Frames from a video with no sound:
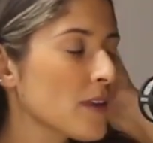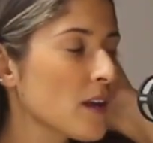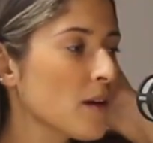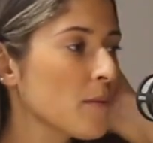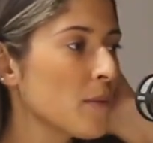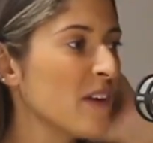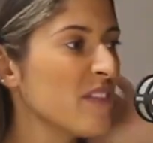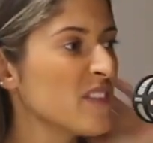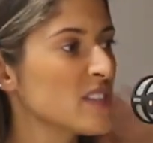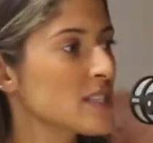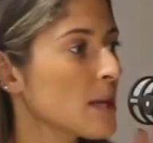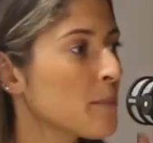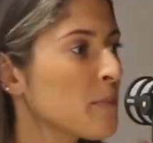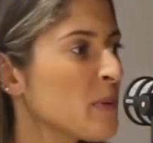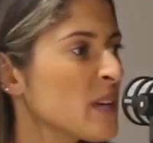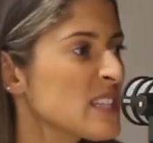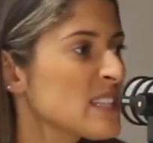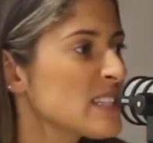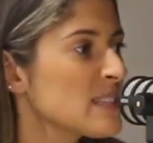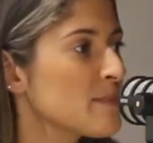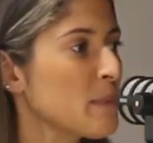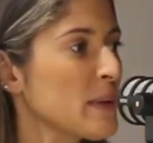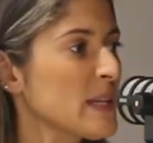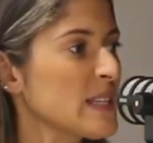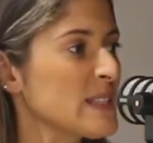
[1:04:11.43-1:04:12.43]
But everyone's like,
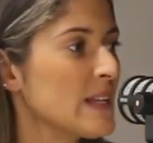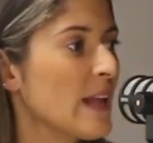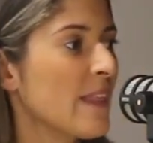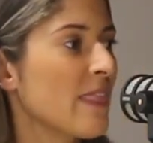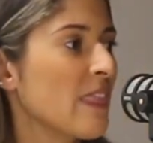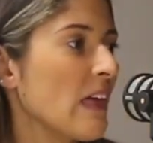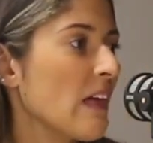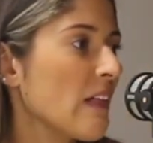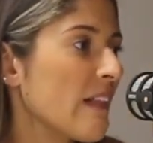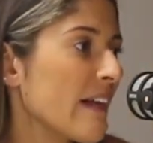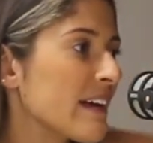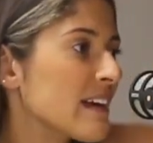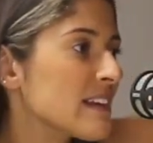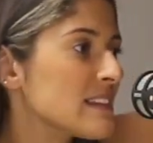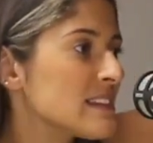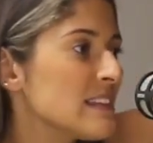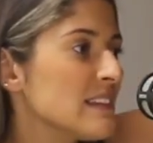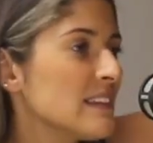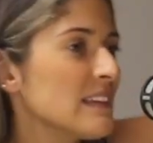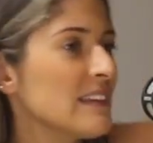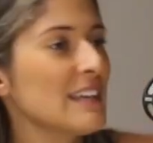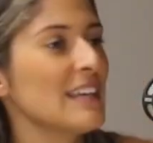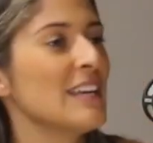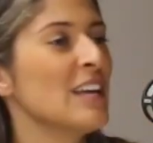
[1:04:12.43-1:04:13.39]
but it's nothing, like it's in there.